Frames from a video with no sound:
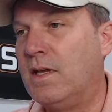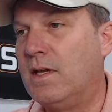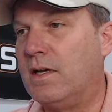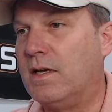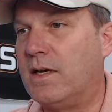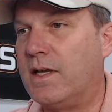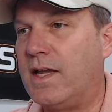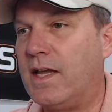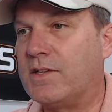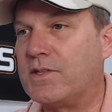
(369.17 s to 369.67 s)

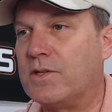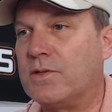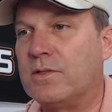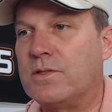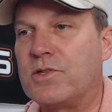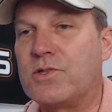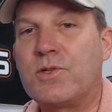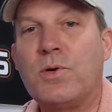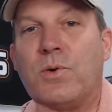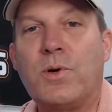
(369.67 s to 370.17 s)
It has a
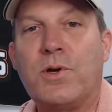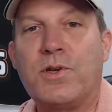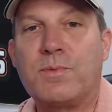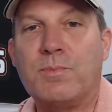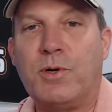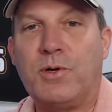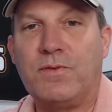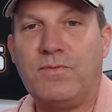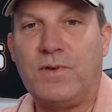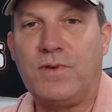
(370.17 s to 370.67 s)
storage
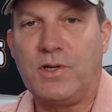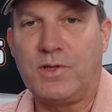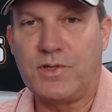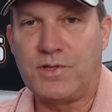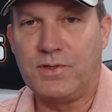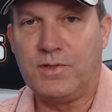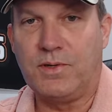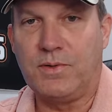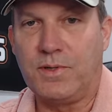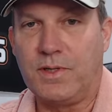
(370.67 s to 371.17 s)
mode
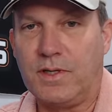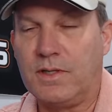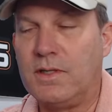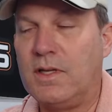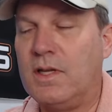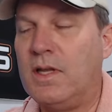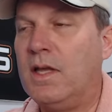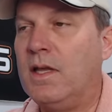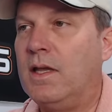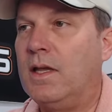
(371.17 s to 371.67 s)
function on it,
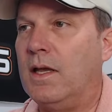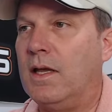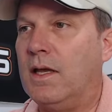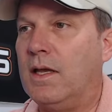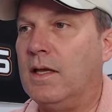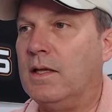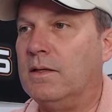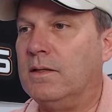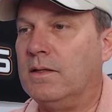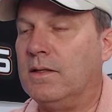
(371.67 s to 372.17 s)

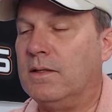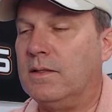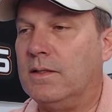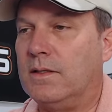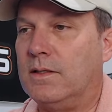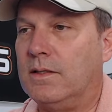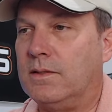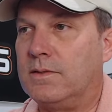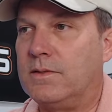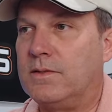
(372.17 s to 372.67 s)
and
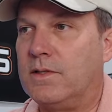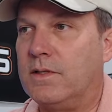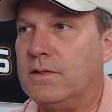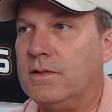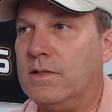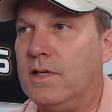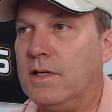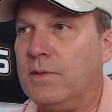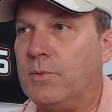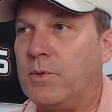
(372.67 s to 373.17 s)

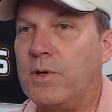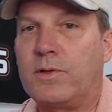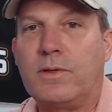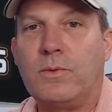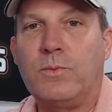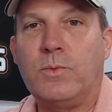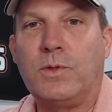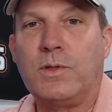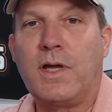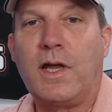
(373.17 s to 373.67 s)
that
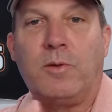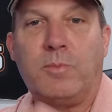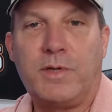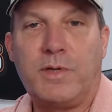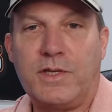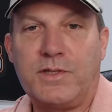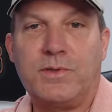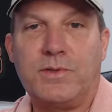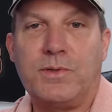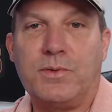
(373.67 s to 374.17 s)
will help
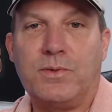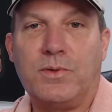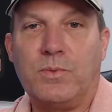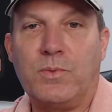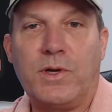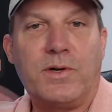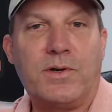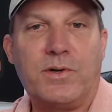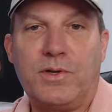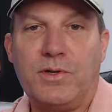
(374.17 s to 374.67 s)
get you through the
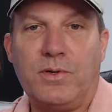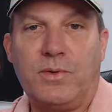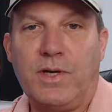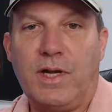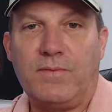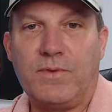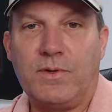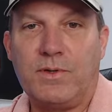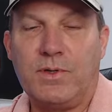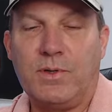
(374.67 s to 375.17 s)
winter. You don't
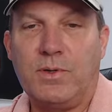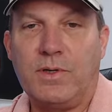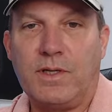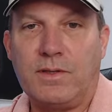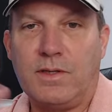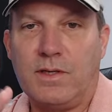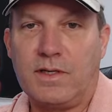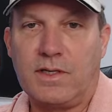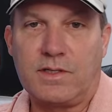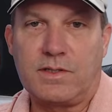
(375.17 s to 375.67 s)
have to do
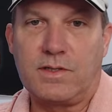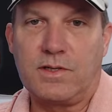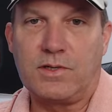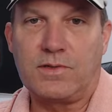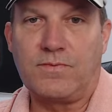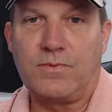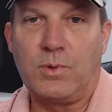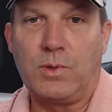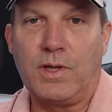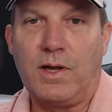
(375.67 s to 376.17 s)
anything. It's just
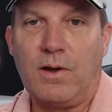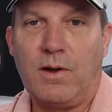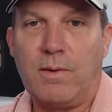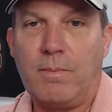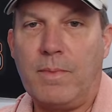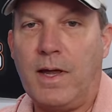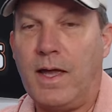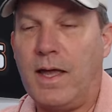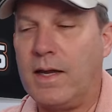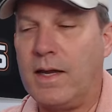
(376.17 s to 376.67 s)
fully
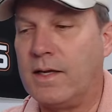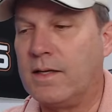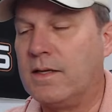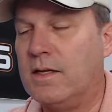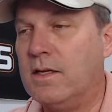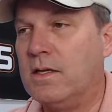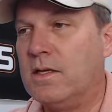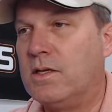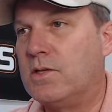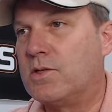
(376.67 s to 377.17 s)
automatic.
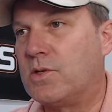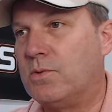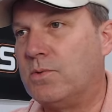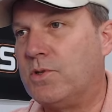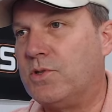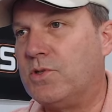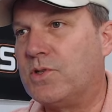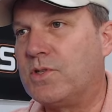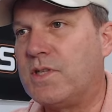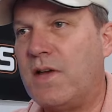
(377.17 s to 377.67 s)
So we
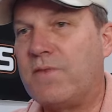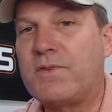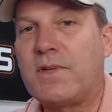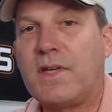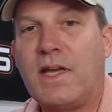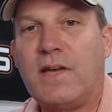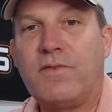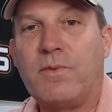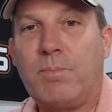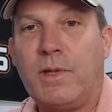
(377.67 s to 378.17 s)
just have to
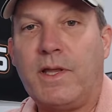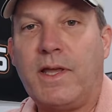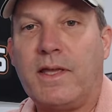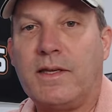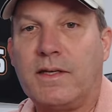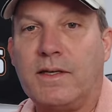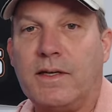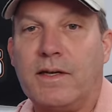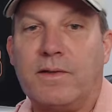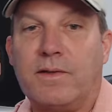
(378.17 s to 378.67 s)
have a plan
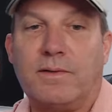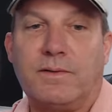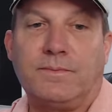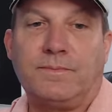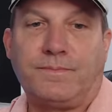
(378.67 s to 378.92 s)
together.